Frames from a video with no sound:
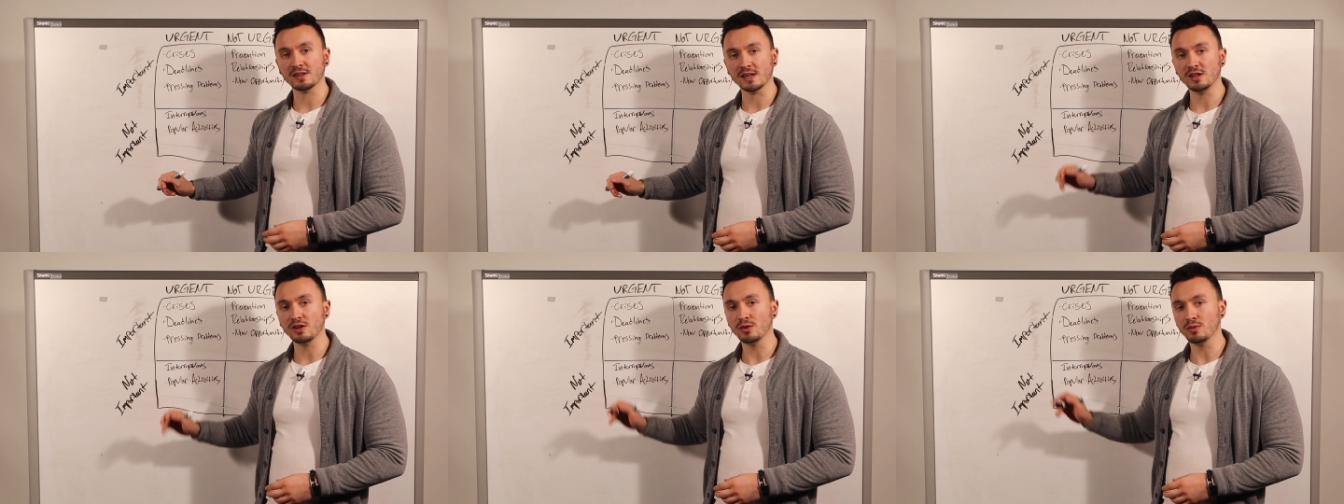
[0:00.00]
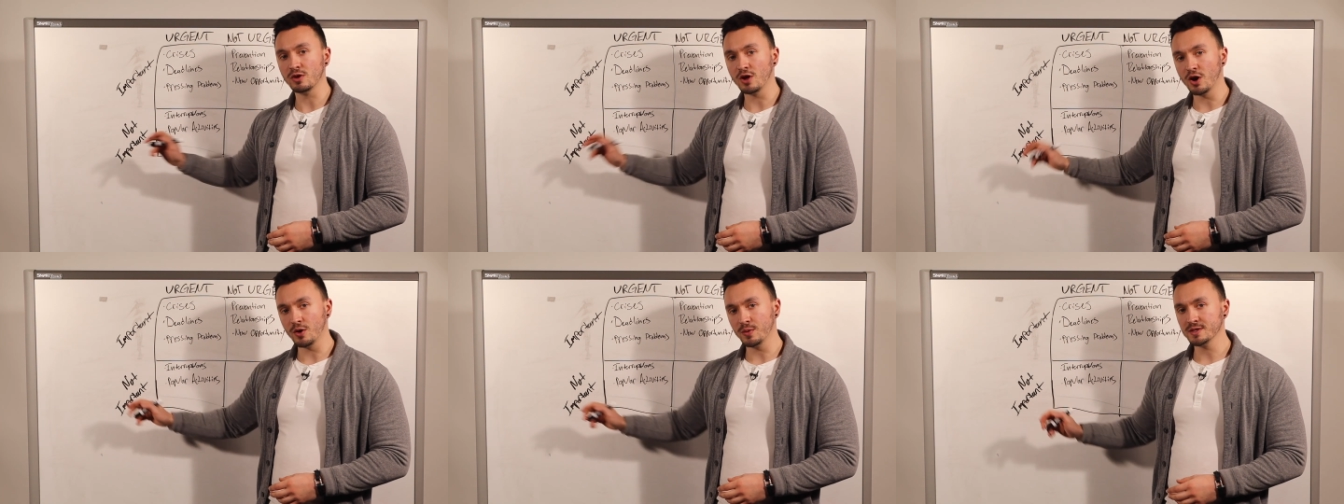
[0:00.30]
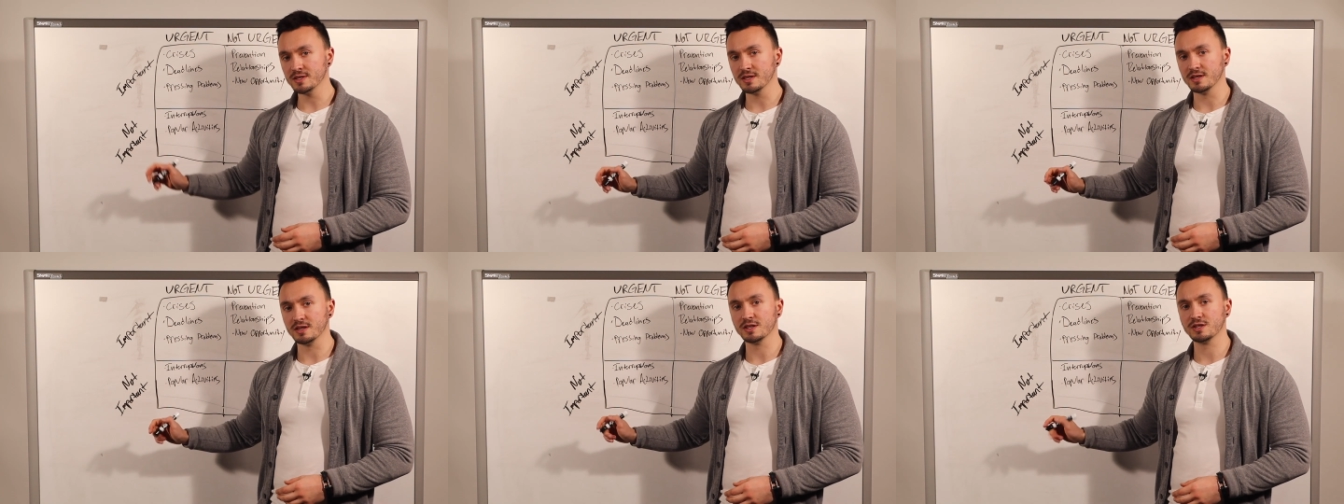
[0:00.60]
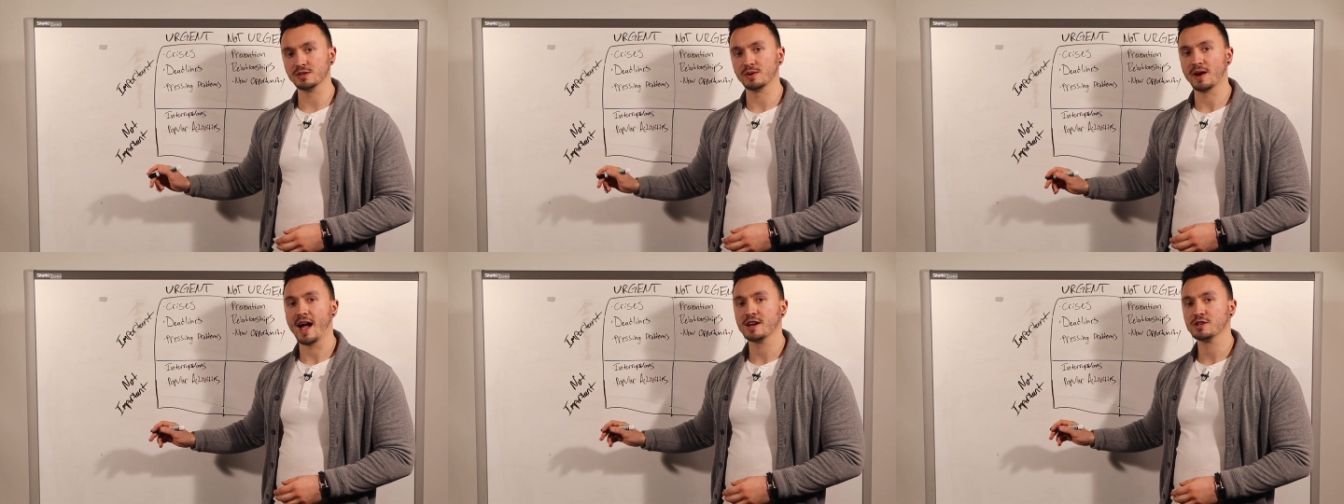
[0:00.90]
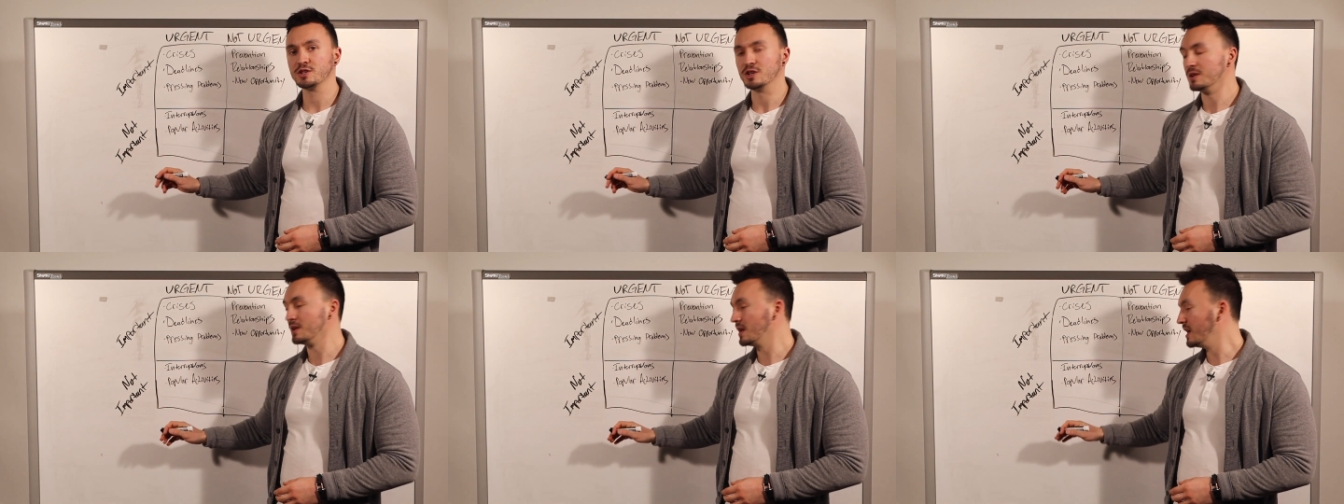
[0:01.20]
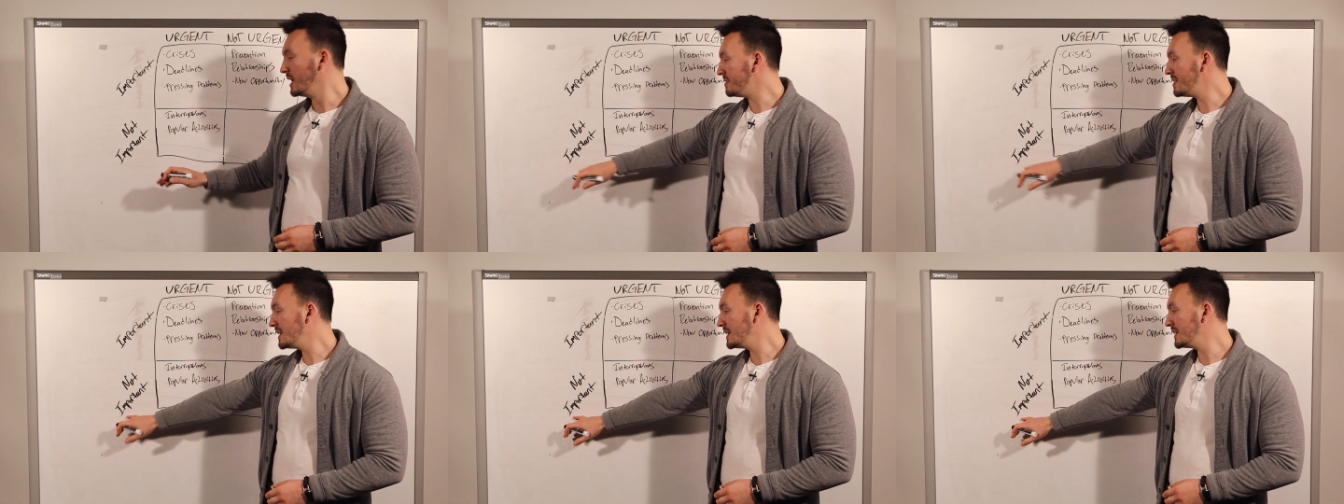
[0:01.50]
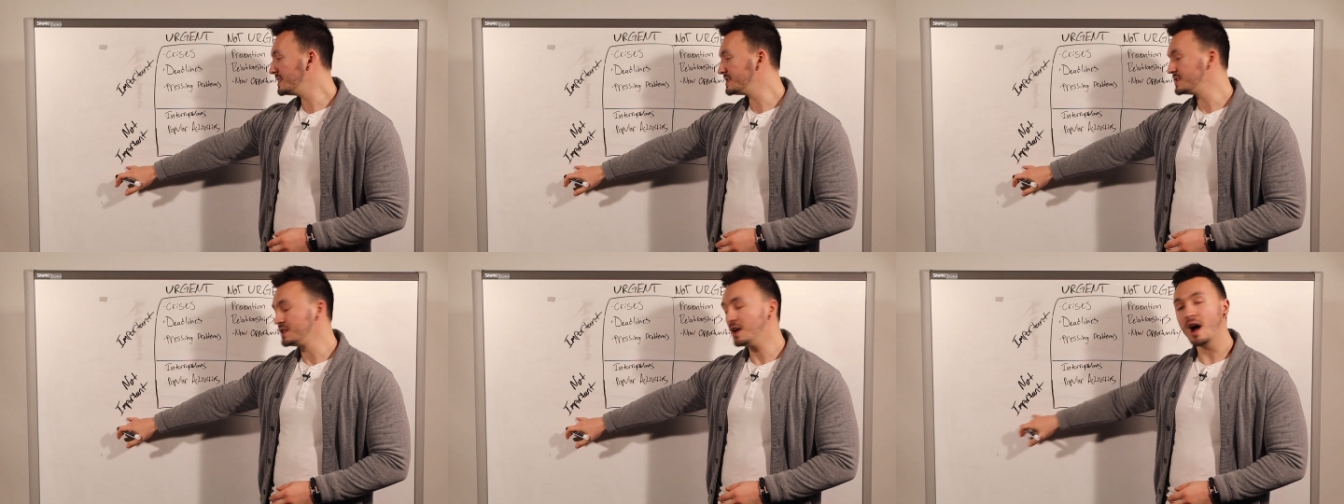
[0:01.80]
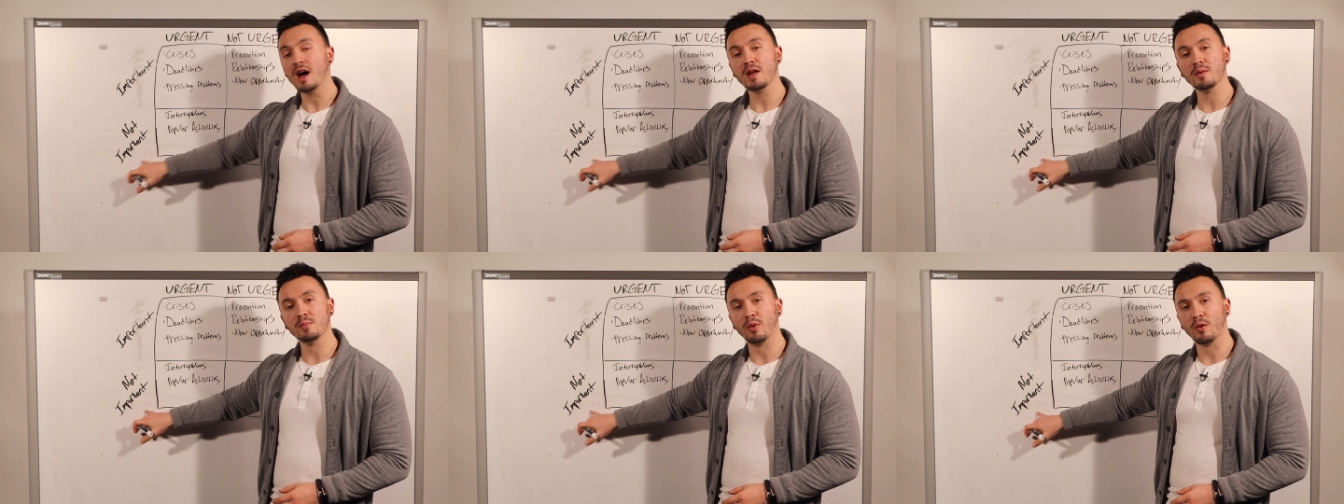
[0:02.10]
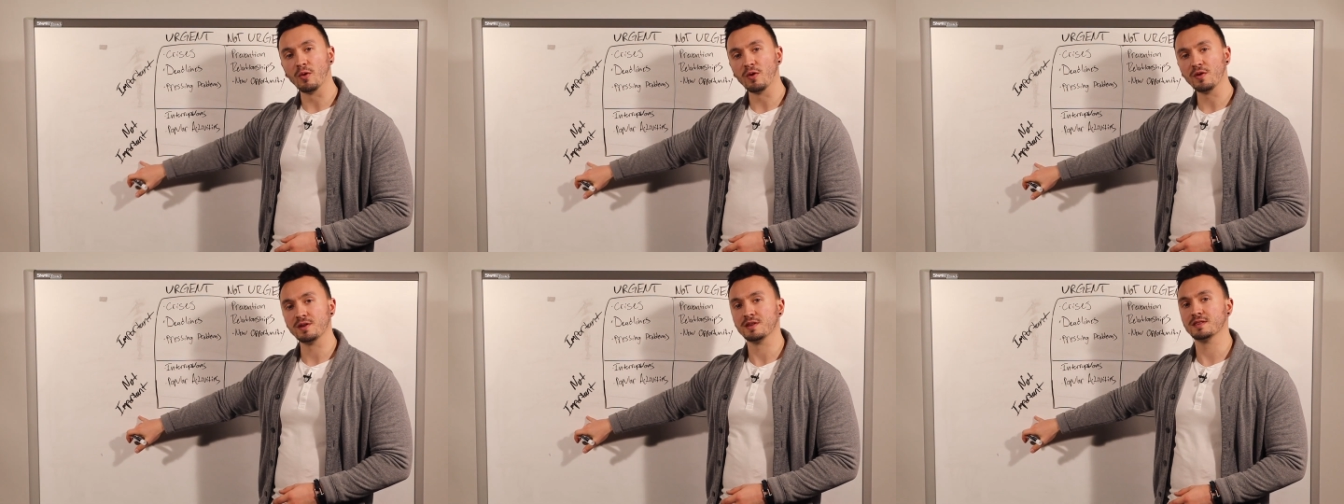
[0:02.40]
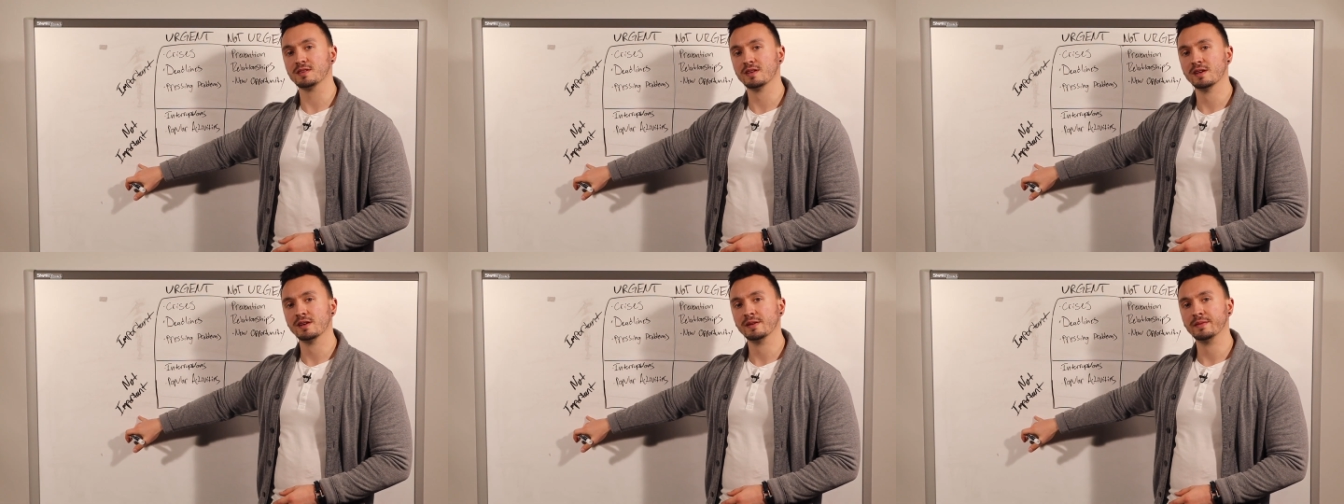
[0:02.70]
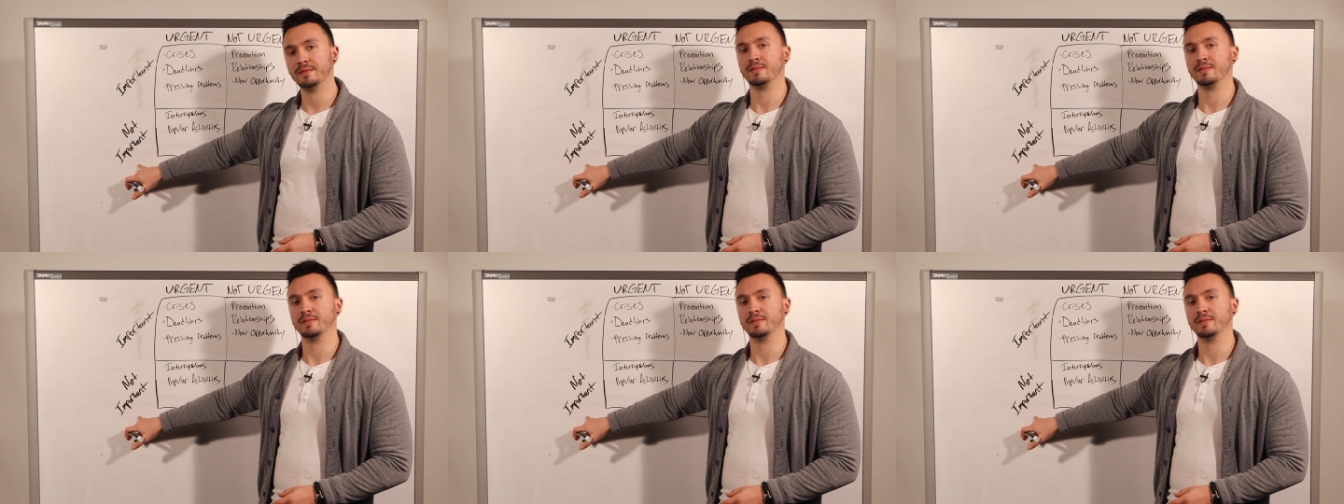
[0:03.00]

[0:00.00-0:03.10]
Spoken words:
and you know it's a distraction, then it is not important.